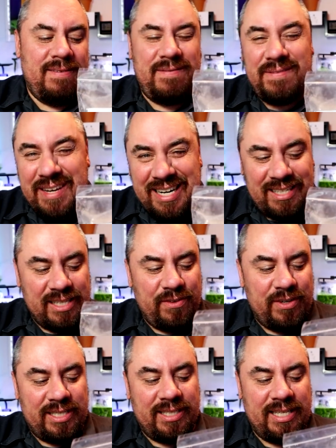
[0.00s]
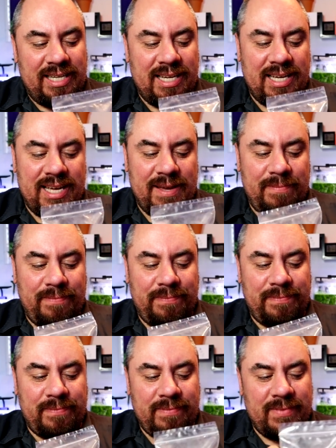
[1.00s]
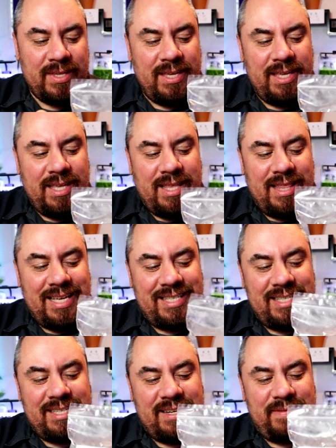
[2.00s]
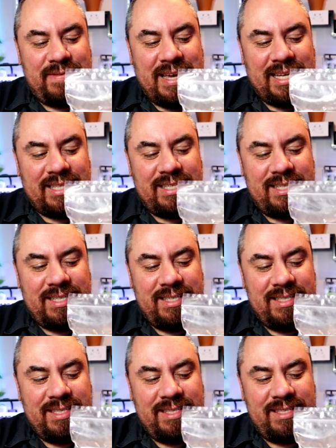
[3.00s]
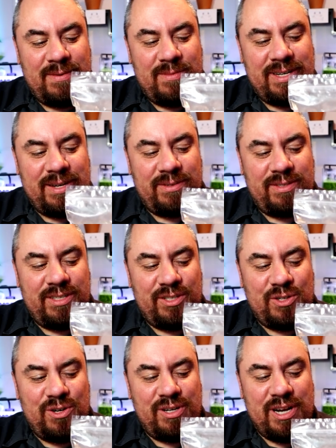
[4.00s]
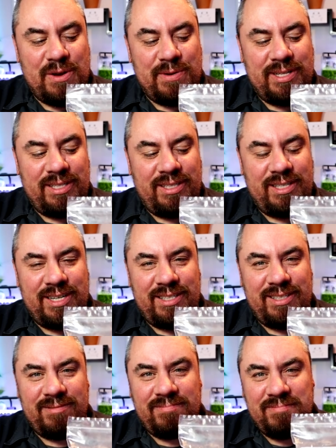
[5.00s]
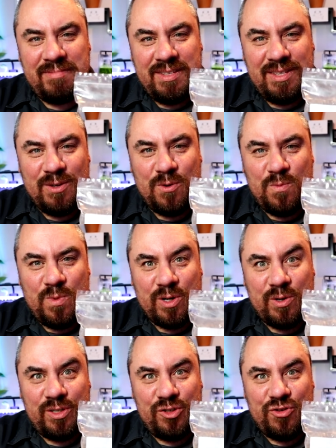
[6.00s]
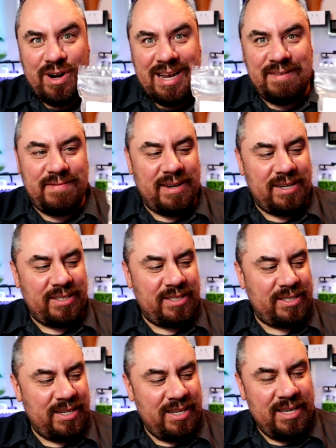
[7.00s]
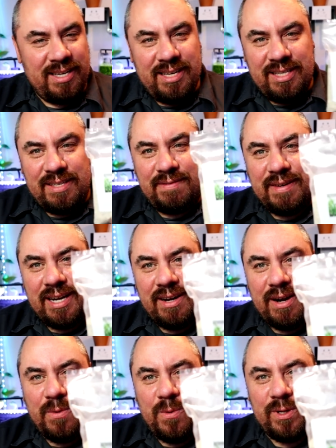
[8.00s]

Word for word: fairly recently. Um, this is in effect someone else that's gone out and done the homework on the dry ferts to figure out